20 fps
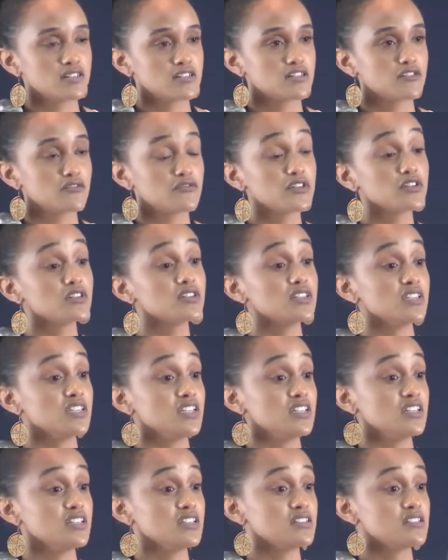fill the
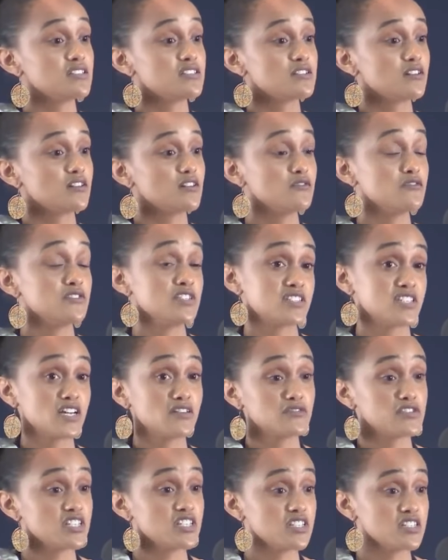needs of this
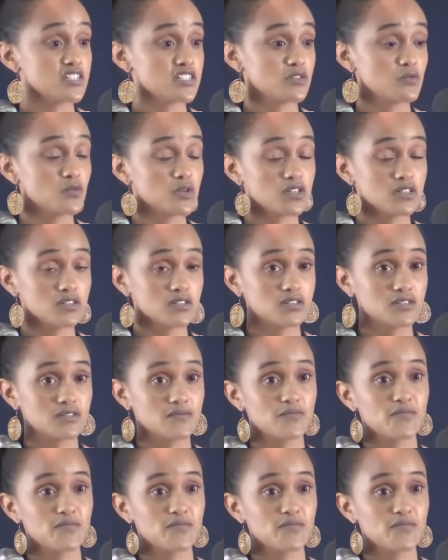ever-changing world.